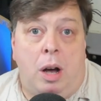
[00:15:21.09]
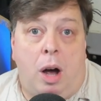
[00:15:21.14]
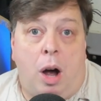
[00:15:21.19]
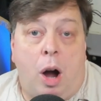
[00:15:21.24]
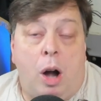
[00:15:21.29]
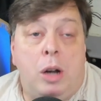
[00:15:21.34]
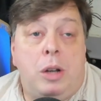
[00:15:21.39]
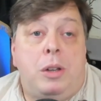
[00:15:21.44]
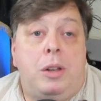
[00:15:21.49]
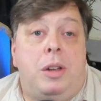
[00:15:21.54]

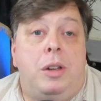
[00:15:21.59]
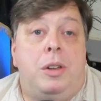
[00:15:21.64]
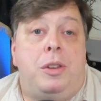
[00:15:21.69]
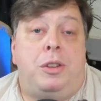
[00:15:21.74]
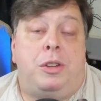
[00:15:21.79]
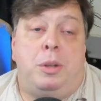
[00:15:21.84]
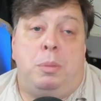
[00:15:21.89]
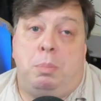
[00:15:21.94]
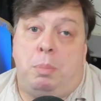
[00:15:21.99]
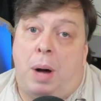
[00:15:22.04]
Art is
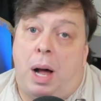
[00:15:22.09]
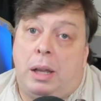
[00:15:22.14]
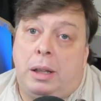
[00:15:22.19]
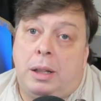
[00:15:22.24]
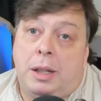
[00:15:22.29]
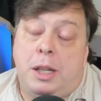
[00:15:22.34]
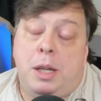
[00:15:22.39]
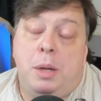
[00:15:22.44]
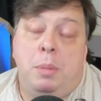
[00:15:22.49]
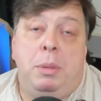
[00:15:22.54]

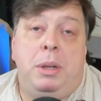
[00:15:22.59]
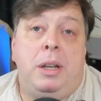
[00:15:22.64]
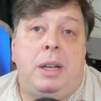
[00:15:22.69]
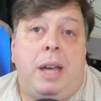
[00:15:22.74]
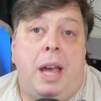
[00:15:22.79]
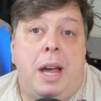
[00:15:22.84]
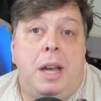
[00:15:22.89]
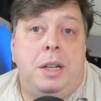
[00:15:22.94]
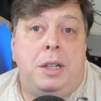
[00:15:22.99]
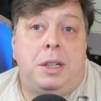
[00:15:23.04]
symbolic
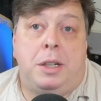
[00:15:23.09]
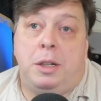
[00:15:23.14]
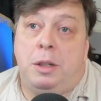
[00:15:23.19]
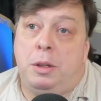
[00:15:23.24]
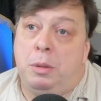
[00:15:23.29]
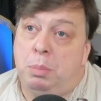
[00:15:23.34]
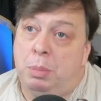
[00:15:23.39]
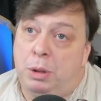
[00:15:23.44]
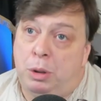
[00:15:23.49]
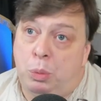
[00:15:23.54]

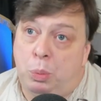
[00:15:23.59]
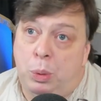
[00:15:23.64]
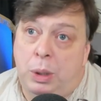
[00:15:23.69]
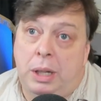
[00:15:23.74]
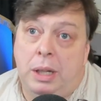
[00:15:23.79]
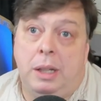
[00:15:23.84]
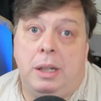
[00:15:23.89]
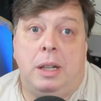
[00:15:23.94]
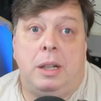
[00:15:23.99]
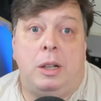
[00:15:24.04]
communication
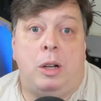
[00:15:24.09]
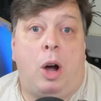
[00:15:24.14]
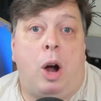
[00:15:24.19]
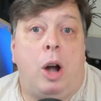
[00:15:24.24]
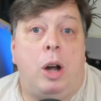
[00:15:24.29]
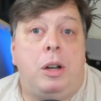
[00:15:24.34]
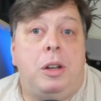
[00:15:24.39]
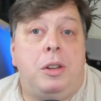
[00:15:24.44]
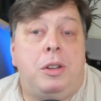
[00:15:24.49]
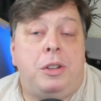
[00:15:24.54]
between an
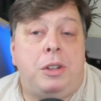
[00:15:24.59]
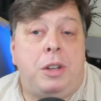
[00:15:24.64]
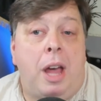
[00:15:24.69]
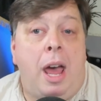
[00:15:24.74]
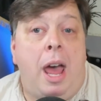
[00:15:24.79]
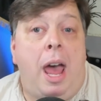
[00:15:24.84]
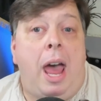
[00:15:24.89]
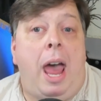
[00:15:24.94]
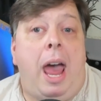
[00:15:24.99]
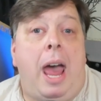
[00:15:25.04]
artist
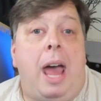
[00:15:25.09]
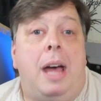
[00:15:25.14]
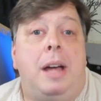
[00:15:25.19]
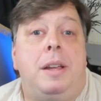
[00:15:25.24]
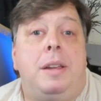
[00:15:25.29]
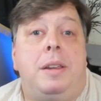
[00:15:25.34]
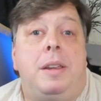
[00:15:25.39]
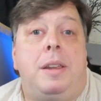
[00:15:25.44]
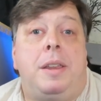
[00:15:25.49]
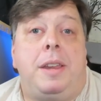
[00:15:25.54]

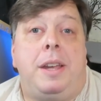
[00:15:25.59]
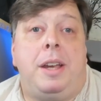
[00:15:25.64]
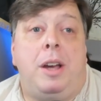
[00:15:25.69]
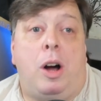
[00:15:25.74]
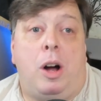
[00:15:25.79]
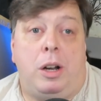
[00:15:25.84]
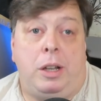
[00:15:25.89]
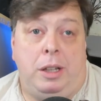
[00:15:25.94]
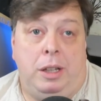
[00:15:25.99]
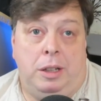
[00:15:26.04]
and the
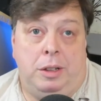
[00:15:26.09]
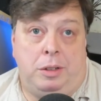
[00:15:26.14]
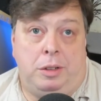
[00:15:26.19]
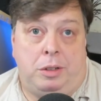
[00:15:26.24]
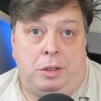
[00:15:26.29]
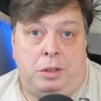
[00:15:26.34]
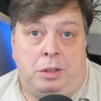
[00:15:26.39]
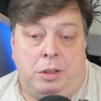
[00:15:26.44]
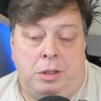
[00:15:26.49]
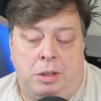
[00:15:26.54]

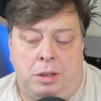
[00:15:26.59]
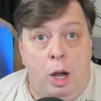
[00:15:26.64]
audience.